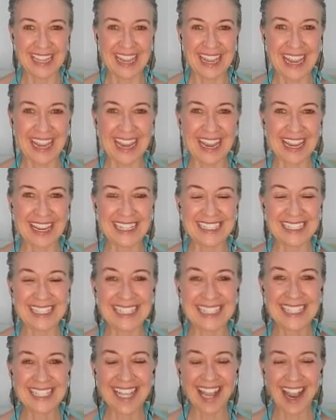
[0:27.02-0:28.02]
And
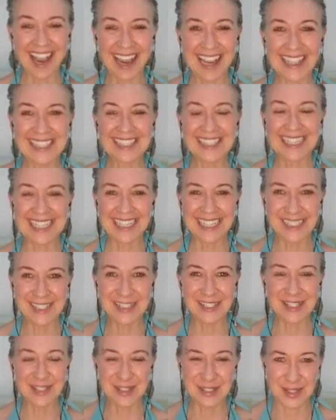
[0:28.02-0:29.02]
it ties
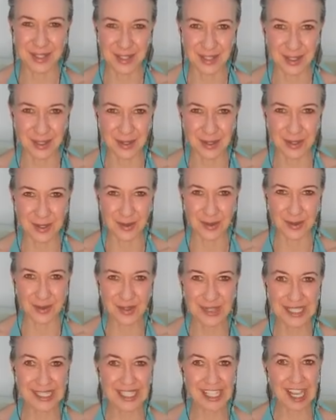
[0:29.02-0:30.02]
into
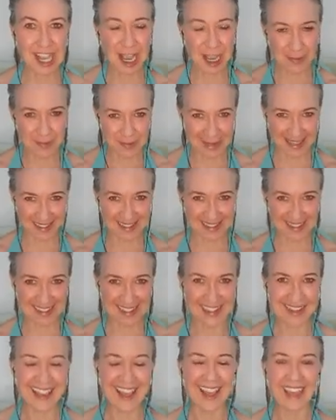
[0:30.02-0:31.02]
the topic
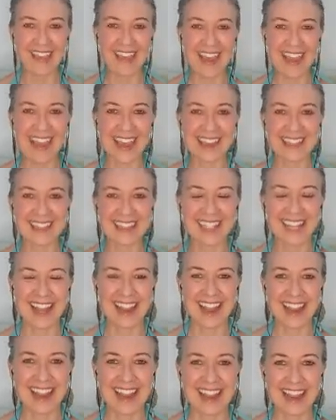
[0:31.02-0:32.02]
that
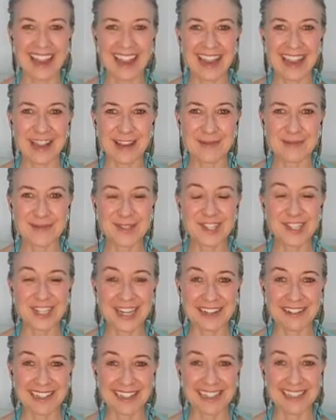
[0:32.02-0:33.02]
I am
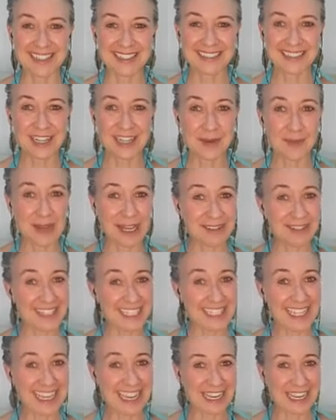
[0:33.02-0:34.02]
sharing about
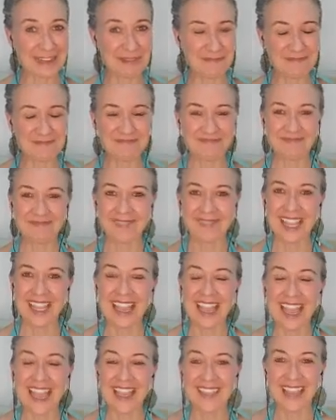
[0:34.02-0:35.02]
today.
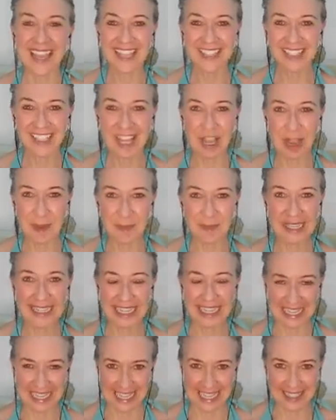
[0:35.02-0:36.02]
And that
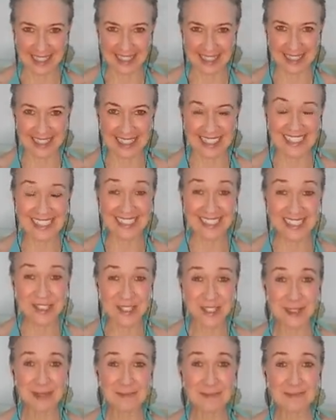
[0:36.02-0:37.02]
topic is
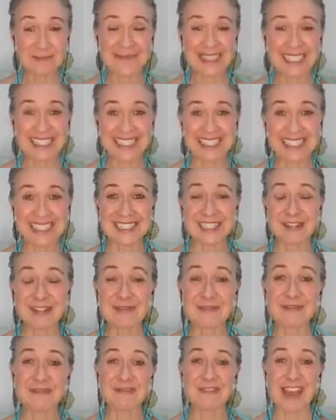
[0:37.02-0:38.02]
intermittent
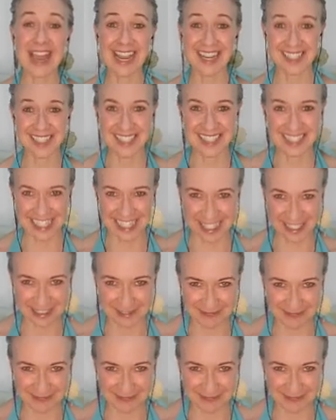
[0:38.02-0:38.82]
fasting.